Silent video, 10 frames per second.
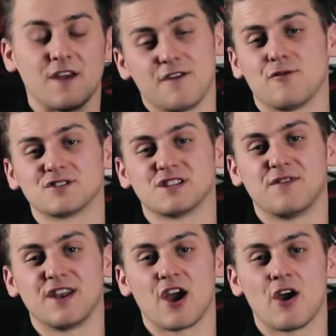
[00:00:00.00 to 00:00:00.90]
Thank you for watching
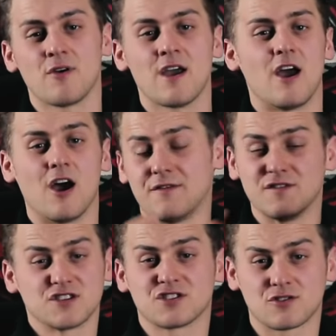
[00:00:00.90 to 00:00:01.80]
the video. If
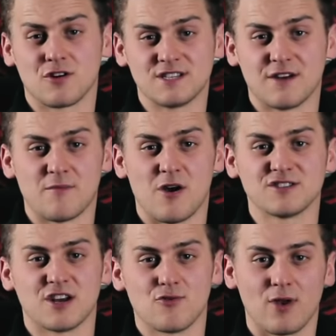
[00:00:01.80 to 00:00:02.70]
you've just got yourself a
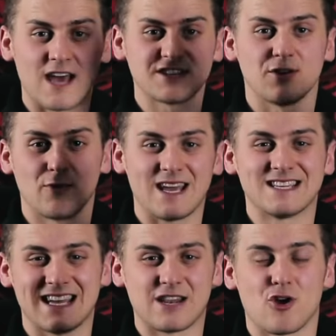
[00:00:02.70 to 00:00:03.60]
motorcycle, let us know what it
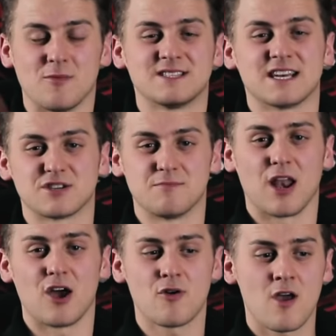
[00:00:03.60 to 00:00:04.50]
is in the comment section
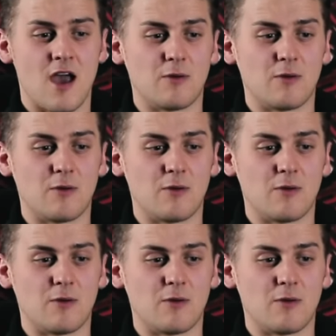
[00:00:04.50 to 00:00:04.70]
below.